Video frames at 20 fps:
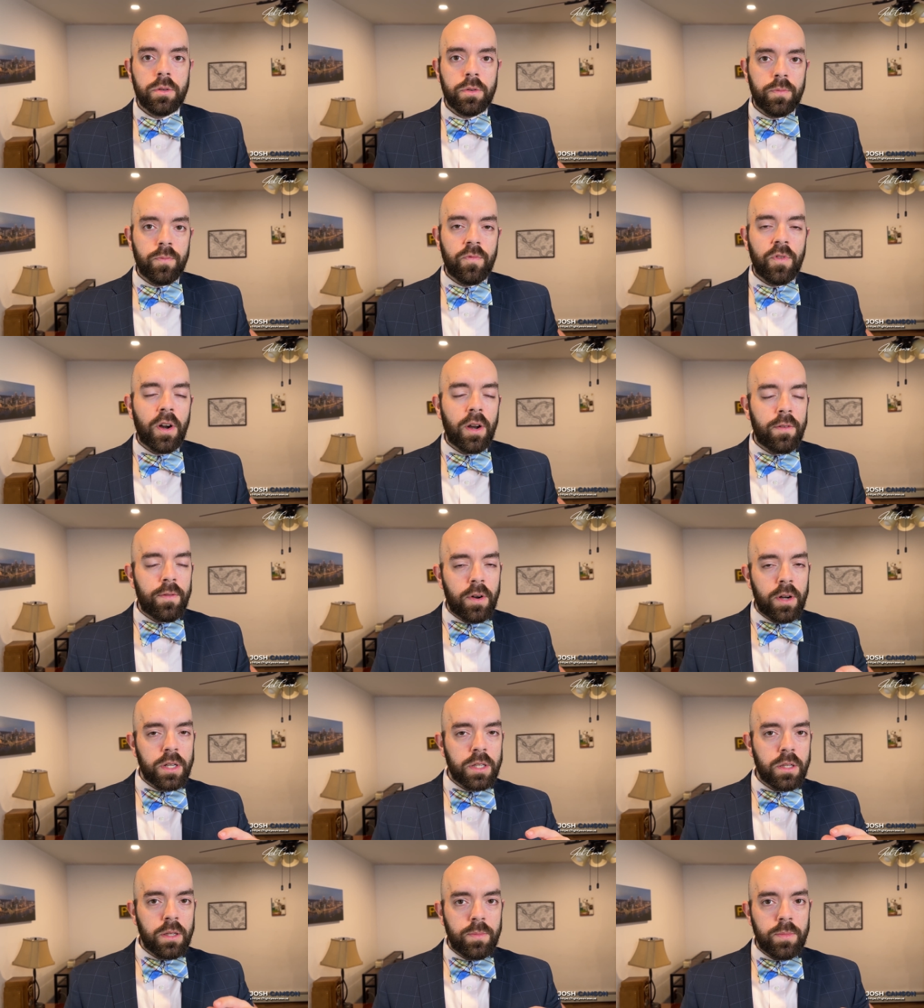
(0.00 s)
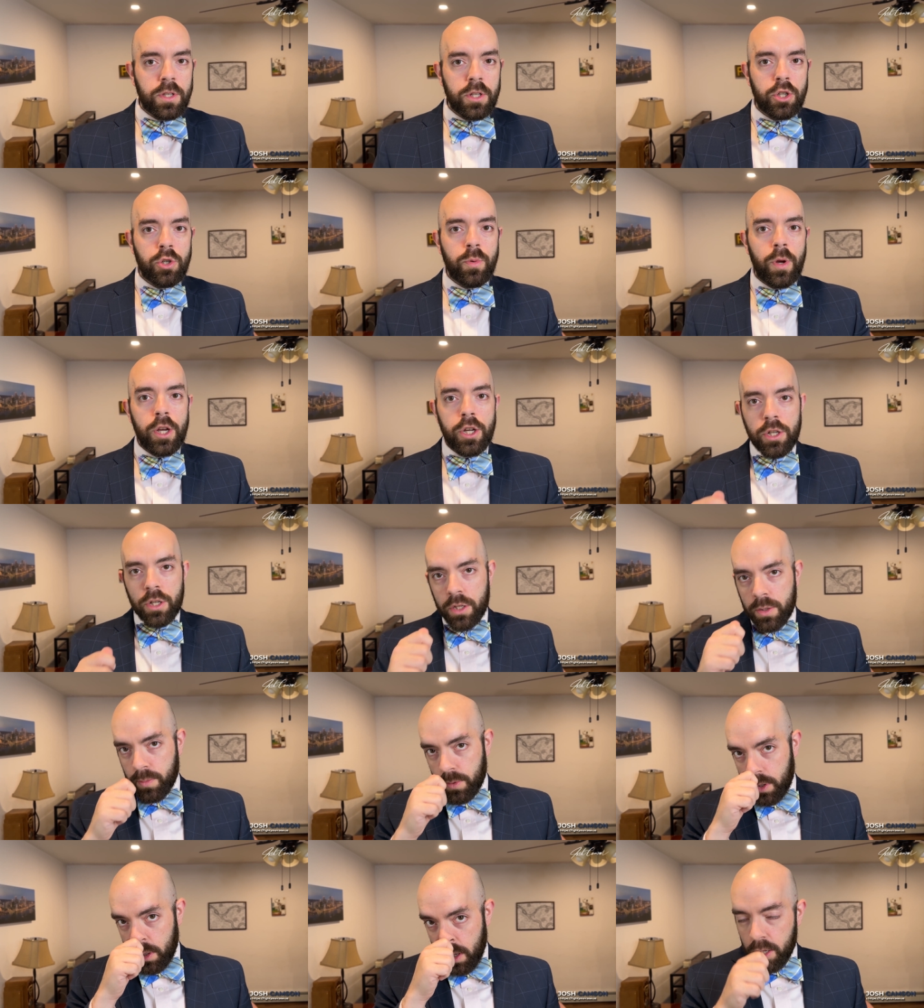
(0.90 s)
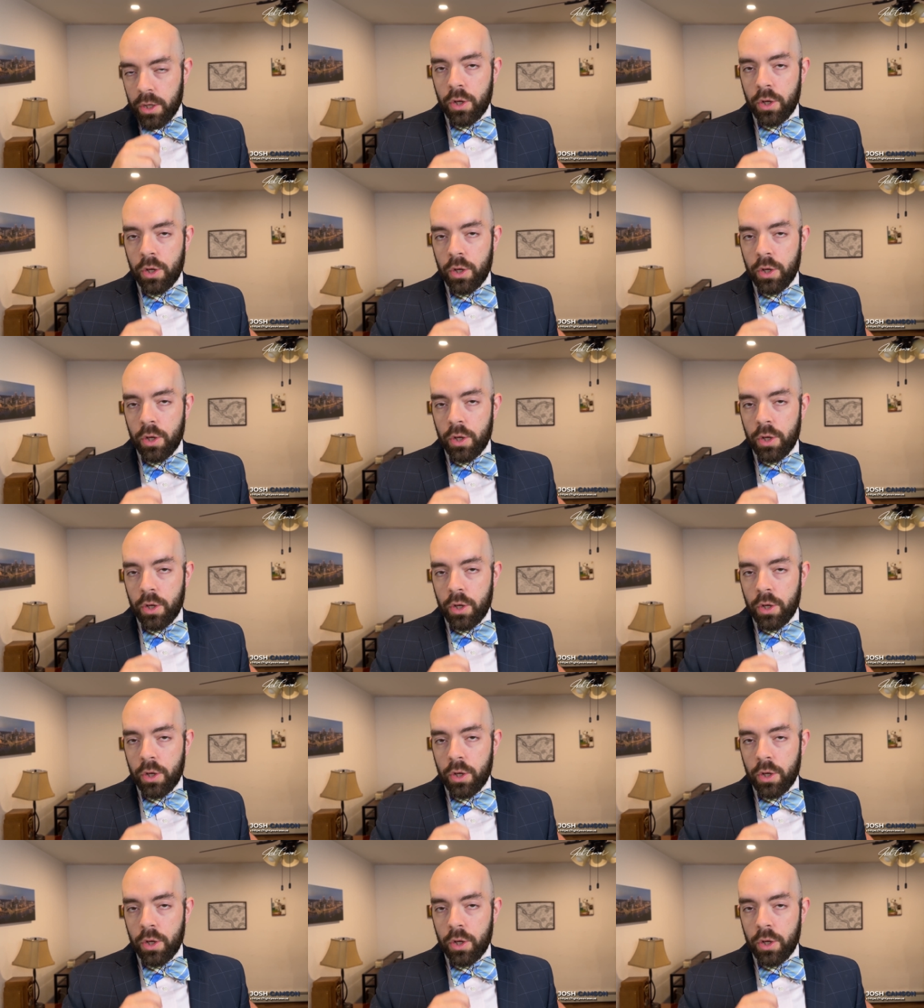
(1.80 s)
very, very slim situations, but